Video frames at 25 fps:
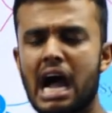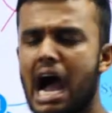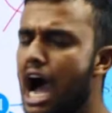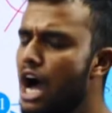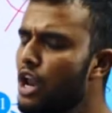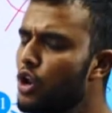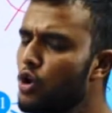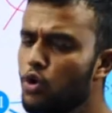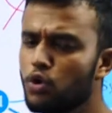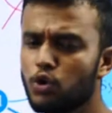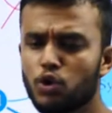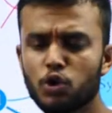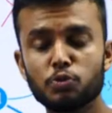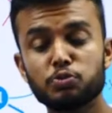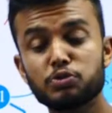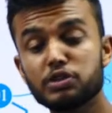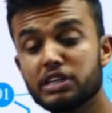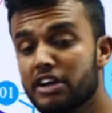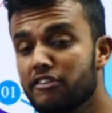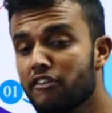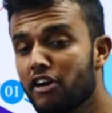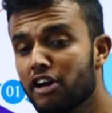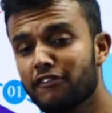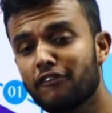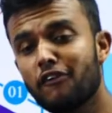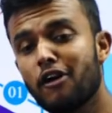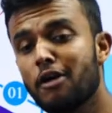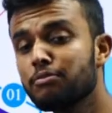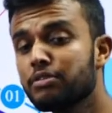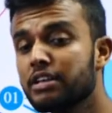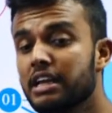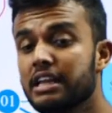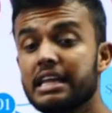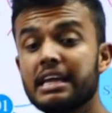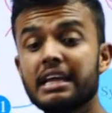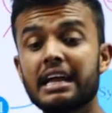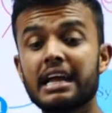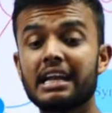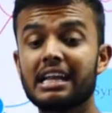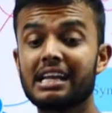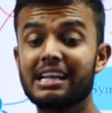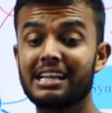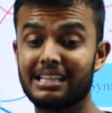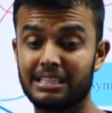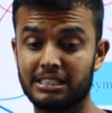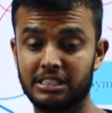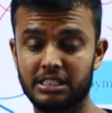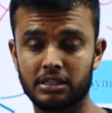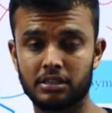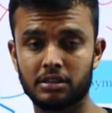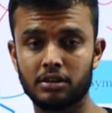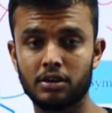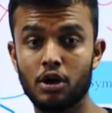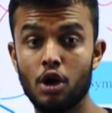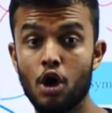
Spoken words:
Allotropes never forms any ketination.